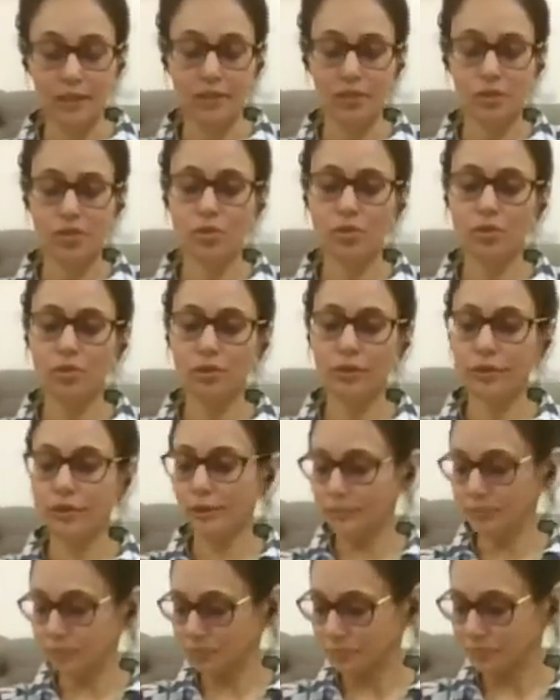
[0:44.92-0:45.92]
So
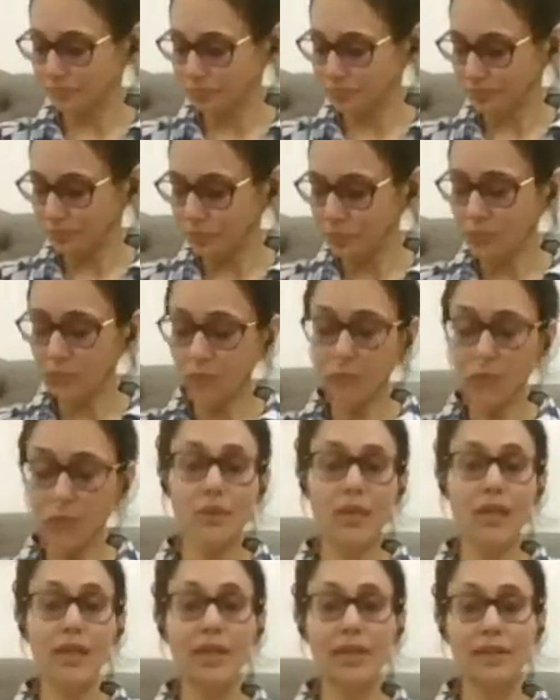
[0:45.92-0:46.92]

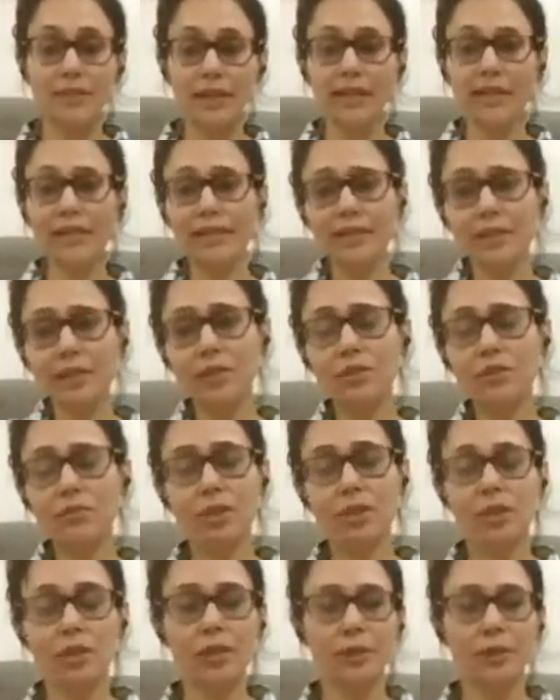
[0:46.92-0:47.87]
right now,